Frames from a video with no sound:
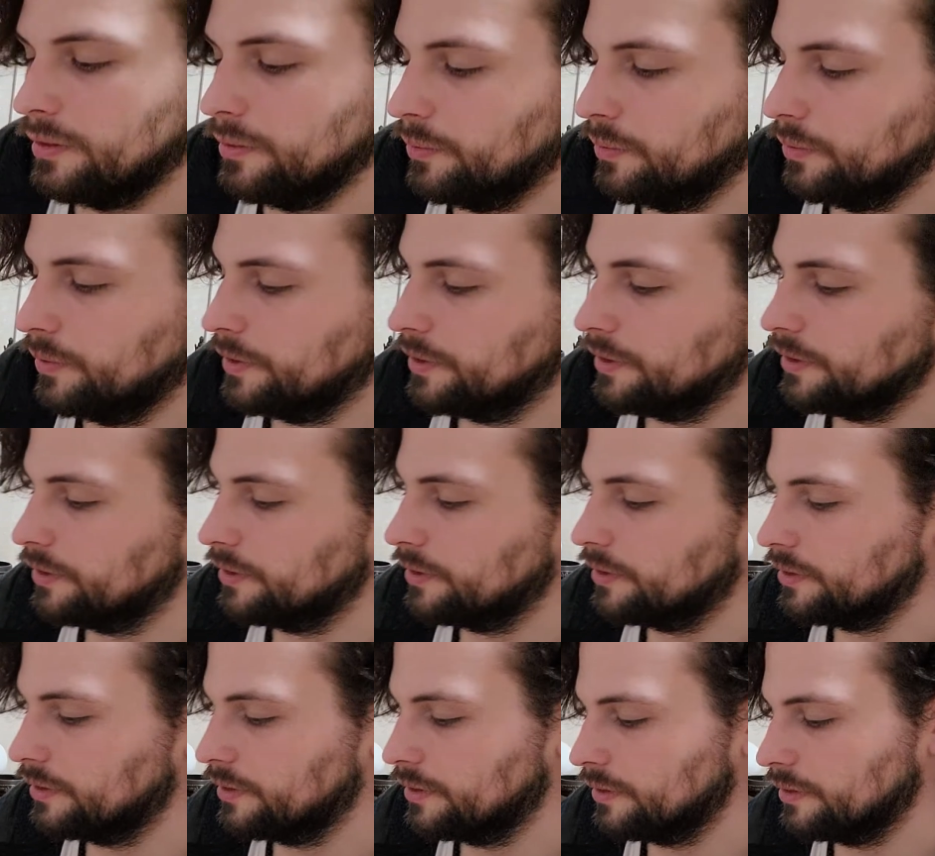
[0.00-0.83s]
which
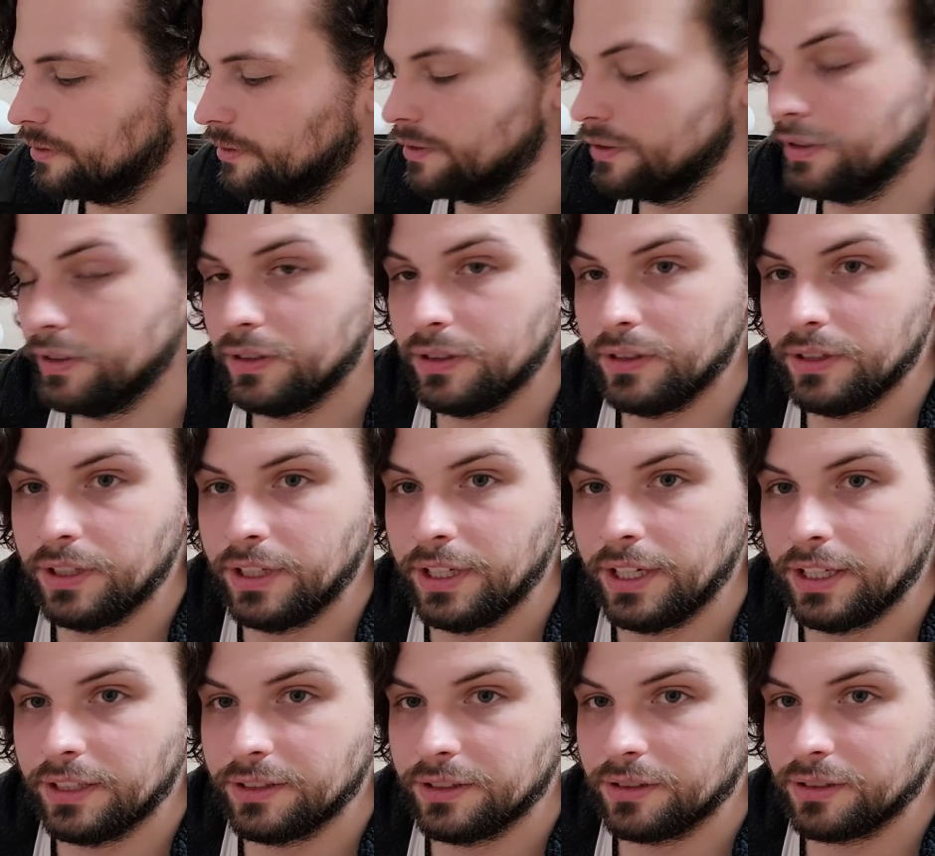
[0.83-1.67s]
is,
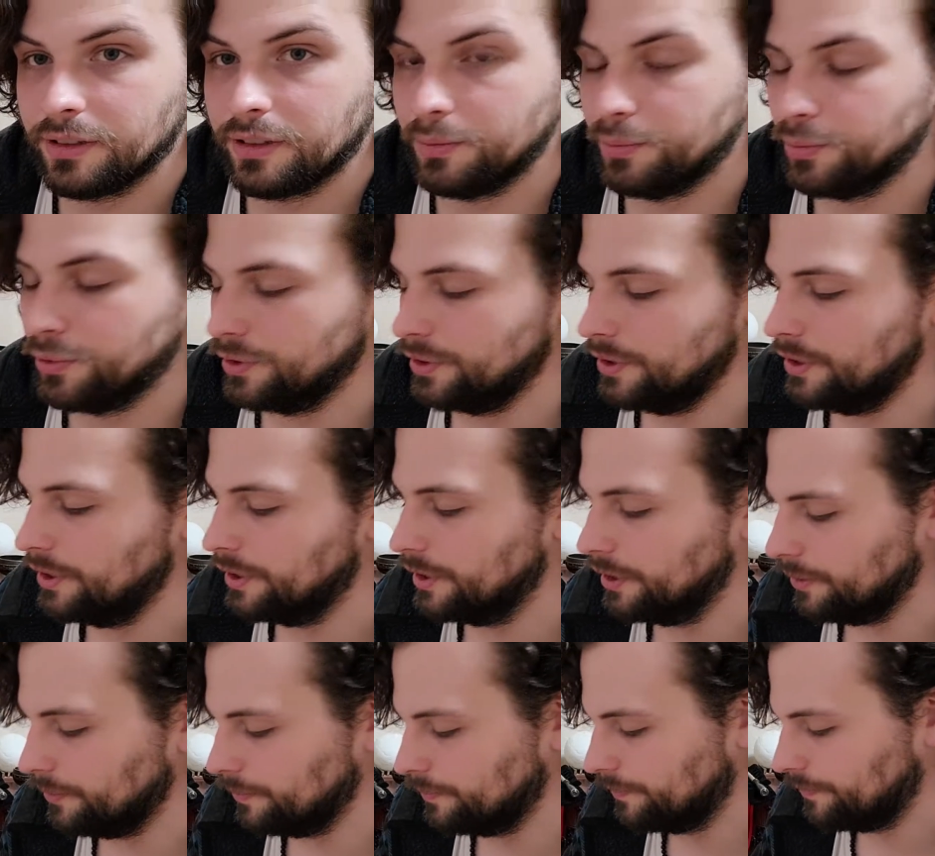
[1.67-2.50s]
it has a symbol
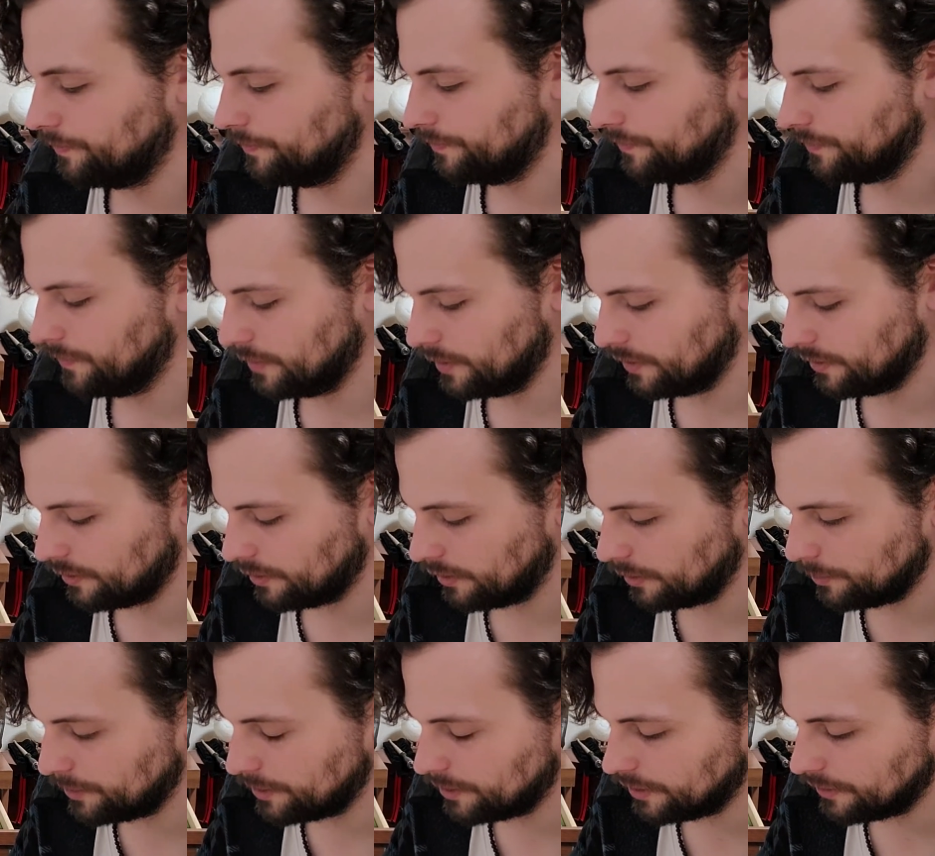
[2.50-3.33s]
here. So
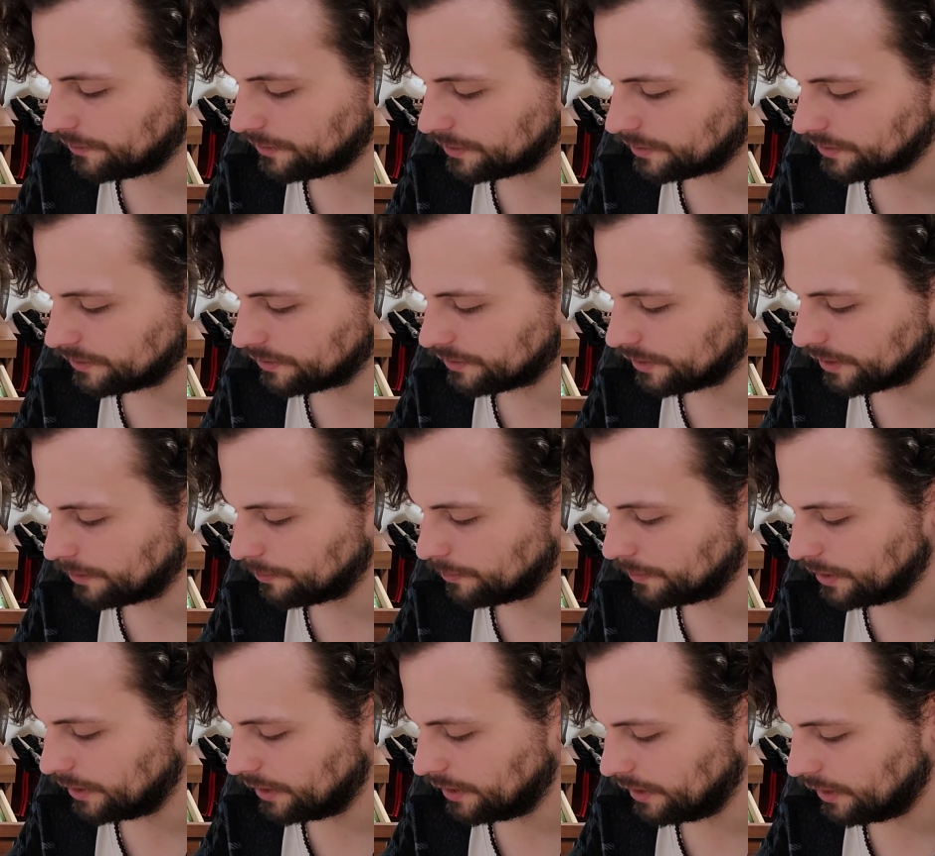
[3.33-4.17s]
let me see if it's the same.
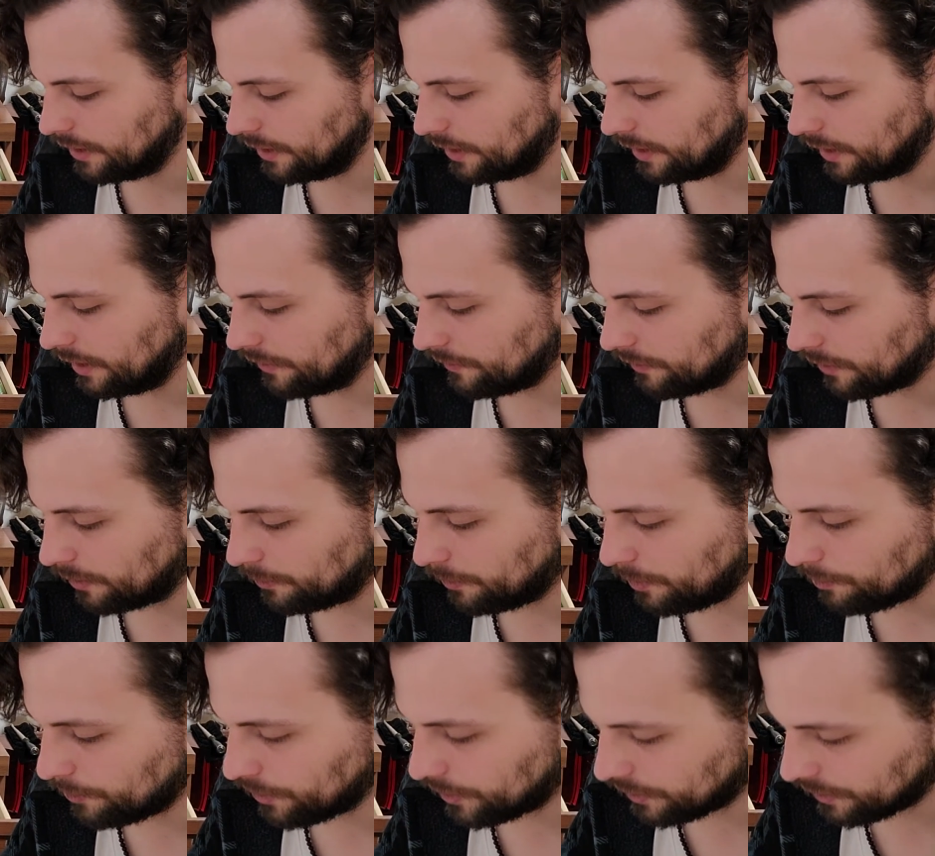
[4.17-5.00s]
If I
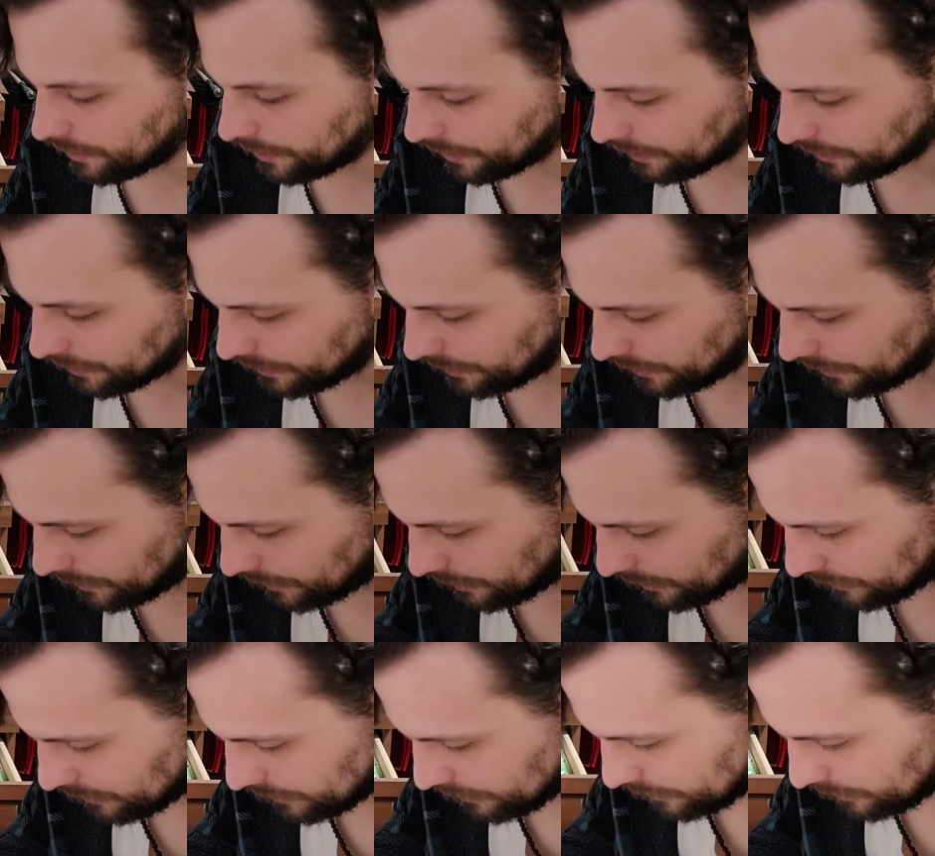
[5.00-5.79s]
remember correctly,